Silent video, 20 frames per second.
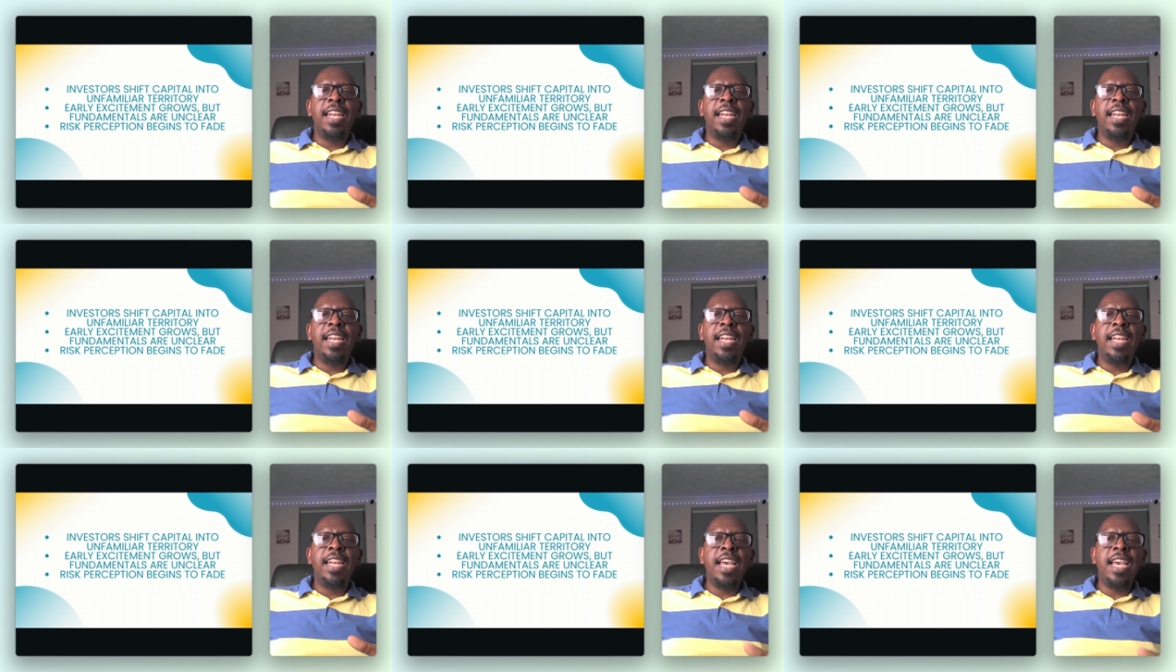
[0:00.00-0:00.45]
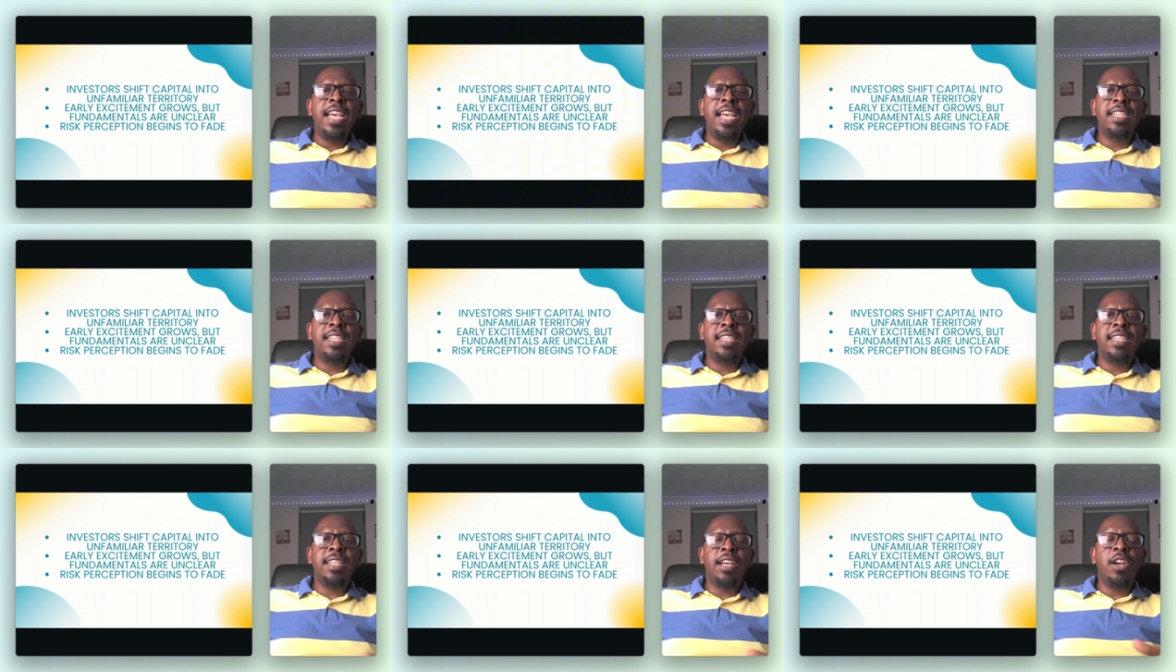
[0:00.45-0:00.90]

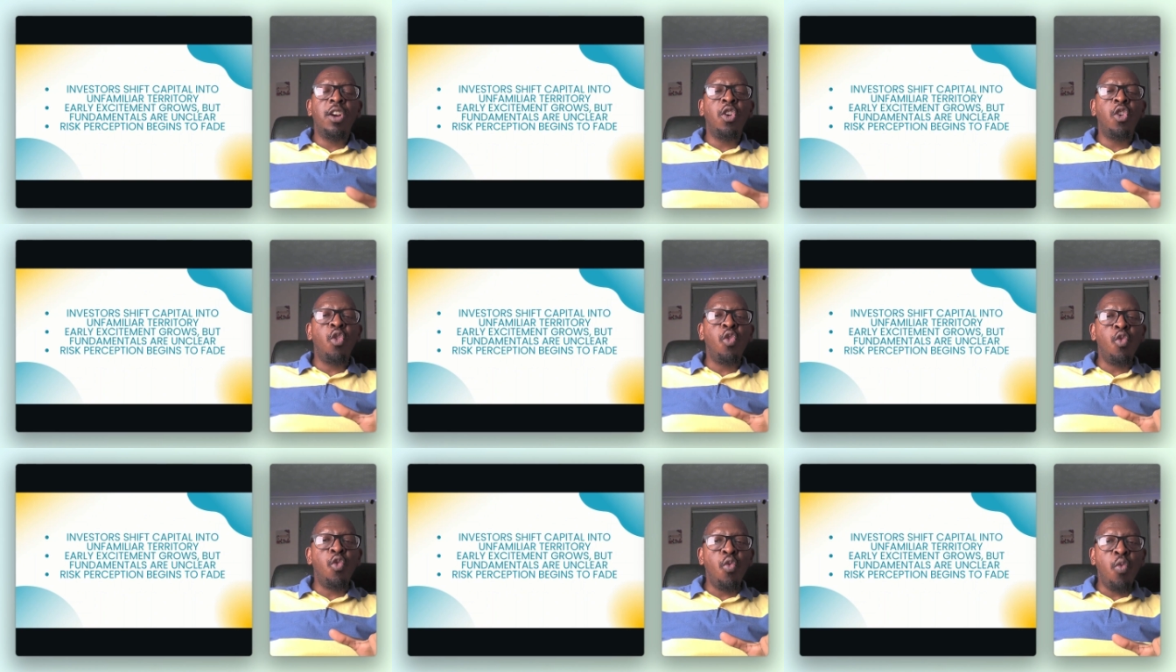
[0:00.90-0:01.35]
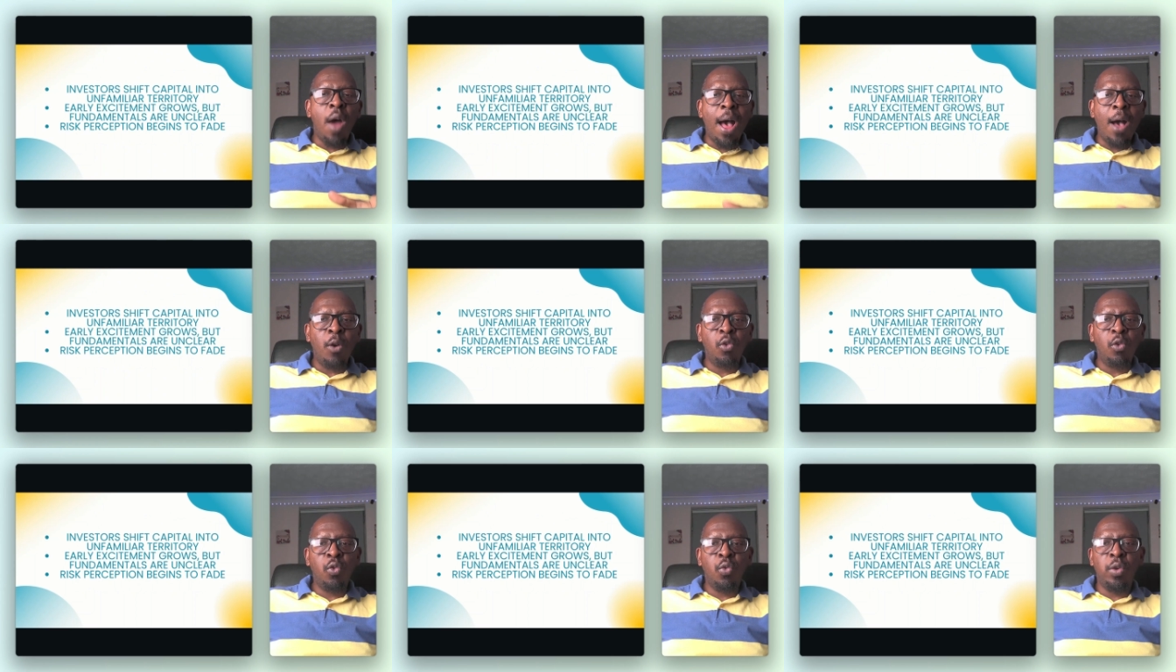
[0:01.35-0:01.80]
lays the
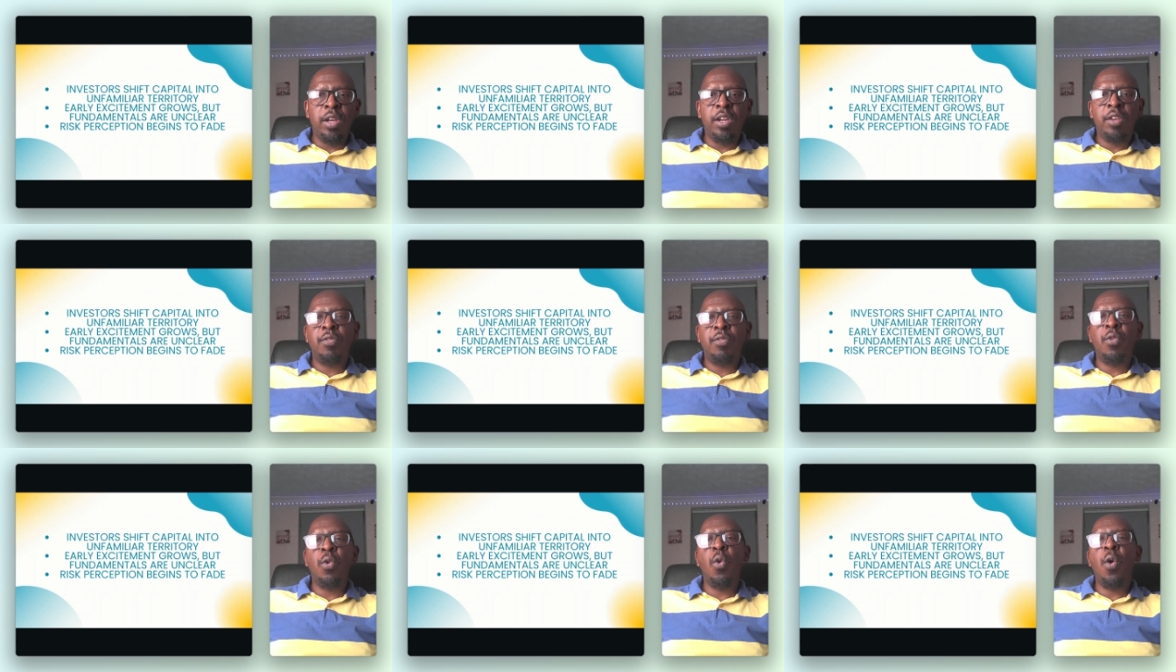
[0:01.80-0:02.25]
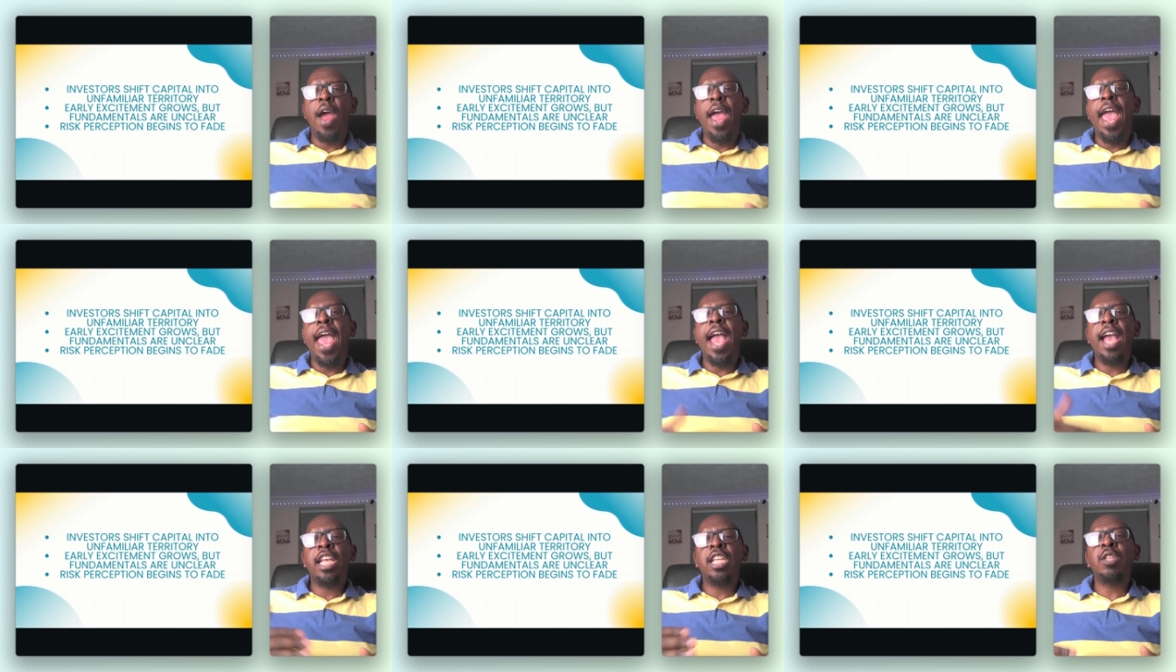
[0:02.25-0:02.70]
groundwork for
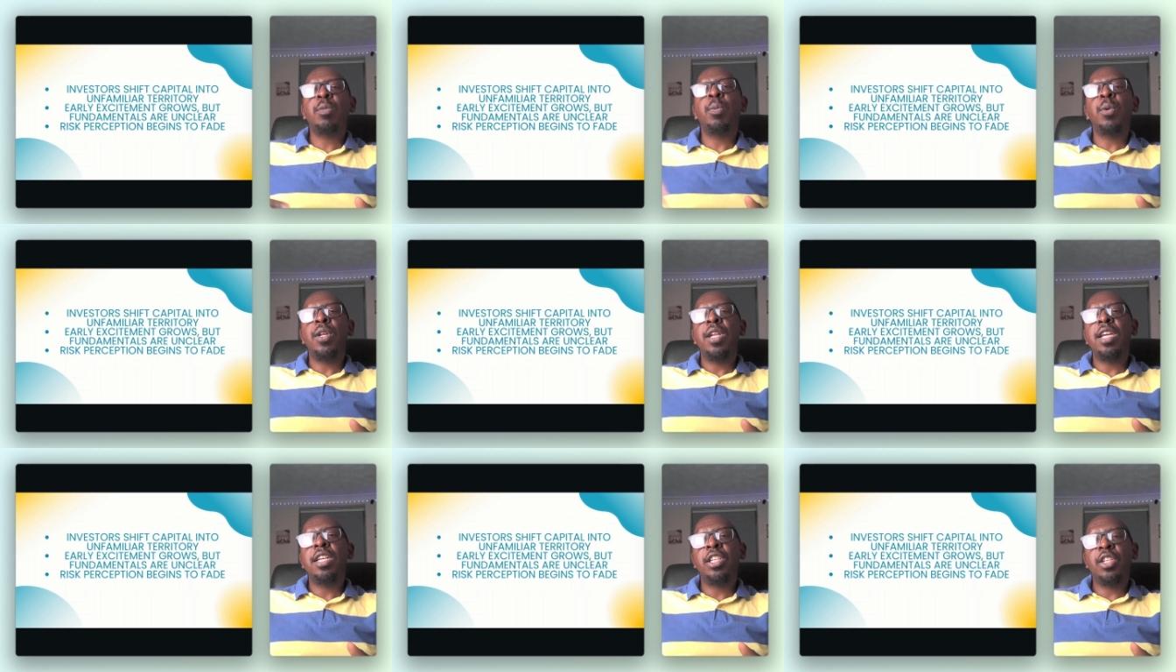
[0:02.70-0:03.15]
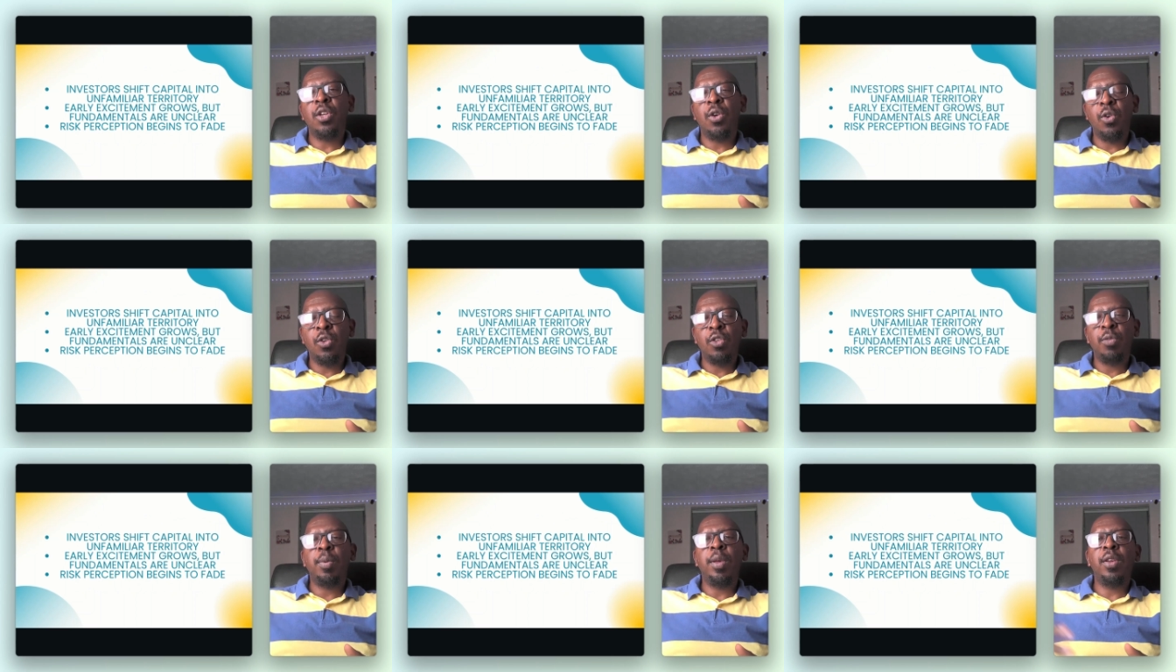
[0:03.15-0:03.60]

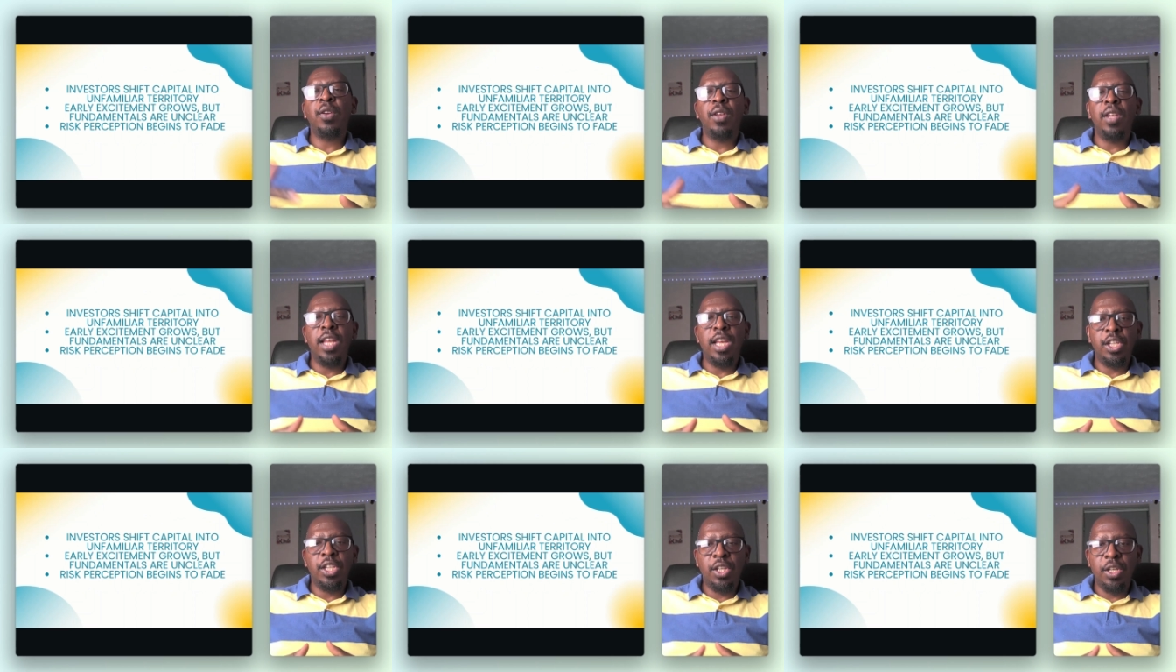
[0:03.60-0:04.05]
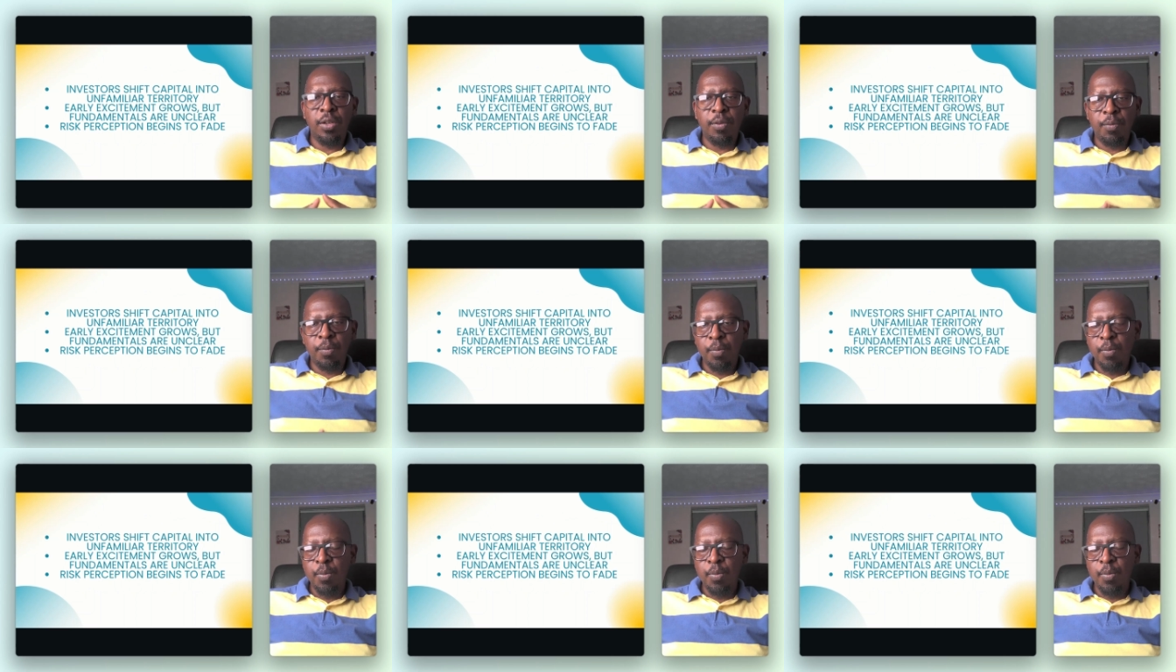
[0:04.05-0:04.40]
exponential speculation.